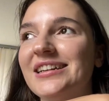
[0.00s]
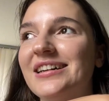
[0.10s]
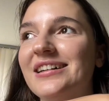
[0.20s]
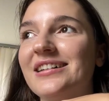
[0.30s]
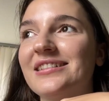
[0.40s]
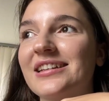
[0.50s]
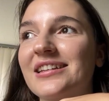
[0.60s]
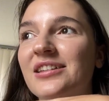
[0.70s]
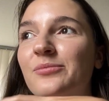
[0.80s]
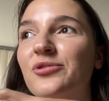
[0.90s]

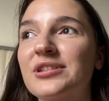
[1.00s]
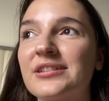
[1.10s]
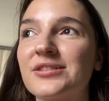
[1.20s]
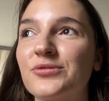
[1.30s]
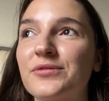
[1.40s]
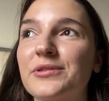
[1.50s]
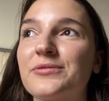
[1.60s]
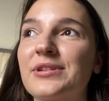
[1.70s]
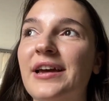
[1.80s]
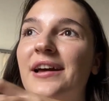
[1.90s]
Like in a portrait zone, we
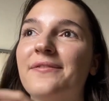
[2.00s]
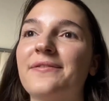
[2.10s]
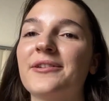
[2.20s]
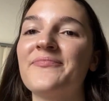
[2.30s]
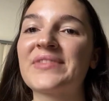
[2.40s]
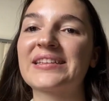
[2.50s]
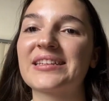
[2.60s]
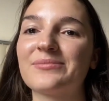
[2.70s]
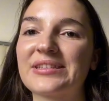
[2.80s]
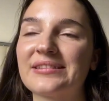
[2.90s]
could have
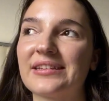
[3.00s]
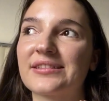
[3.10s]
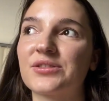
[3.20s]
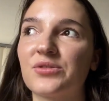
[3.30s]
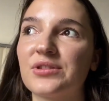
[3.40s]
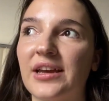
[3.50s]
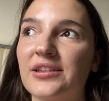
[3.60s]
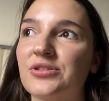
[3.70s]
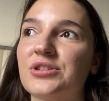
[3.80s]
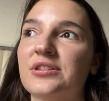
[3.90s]
something like strong
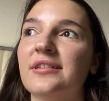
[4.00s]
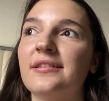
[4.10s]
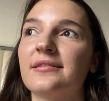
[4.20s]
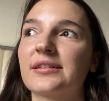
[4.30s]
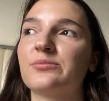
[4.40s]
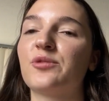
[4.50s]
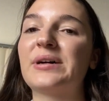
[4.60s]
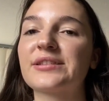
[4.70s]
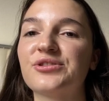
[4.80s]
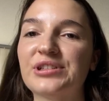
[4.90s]
energy, like more
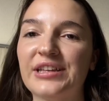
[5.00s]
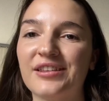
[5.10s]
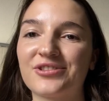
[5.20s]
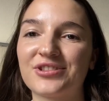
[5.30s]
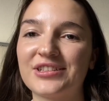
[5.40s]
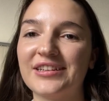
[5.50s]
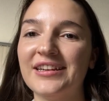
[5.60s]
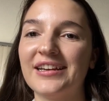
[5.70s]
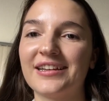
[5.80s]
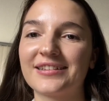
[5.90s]
masculine energy,
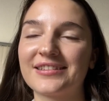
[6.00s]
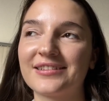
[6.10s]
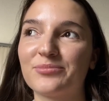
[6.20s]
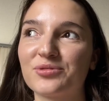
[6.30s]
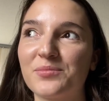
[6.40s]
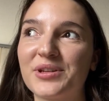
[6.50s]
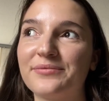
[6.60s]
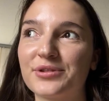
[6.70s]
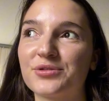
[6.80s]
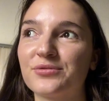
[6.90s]
and probably
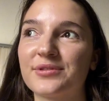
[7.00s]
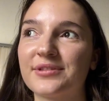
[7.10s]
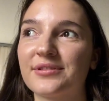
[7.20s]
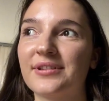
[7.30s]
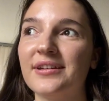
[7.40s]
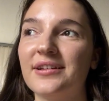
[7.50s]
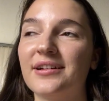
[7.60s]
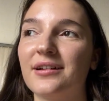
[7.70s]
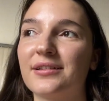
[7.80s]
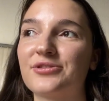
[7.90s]
we should
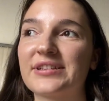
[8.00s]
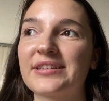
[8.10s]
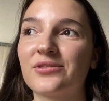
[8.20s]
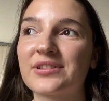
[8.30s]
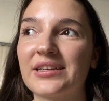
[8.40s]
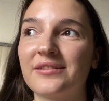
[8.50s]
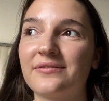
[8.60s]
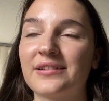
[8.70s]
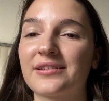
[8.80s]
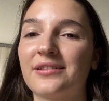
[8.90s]
dress ourselves
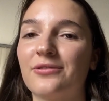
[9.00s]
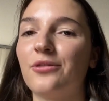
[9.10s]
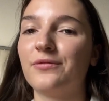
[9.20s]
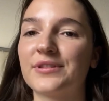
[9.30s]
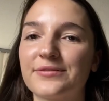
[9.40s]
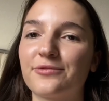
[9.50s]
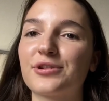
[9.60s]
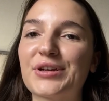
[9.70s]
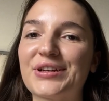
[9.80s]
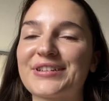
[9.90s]
like an office
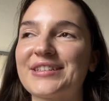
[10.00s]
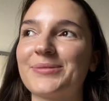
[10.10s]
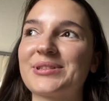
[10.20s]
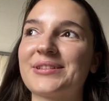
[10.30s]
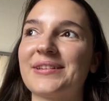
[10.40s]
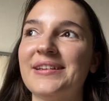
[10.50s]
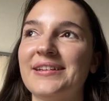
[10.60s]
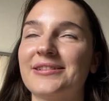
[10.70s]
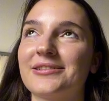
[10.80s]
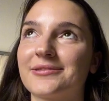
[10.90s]
worker, something
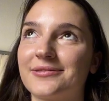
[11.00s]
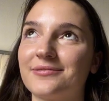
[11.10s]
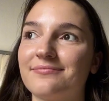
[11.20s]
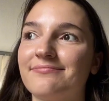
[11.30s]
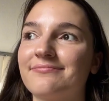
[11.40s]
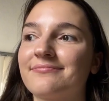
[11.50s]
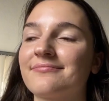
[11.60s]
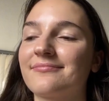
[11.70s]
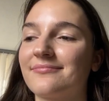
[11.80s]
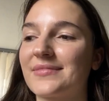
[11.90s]
like
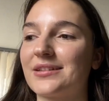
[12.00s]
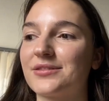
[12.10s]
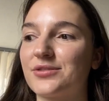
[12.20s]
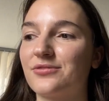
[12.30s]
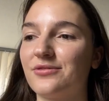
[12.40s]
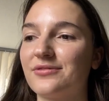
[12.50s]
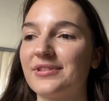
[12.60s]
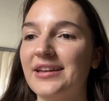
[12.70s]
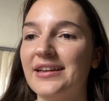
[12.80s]
strong.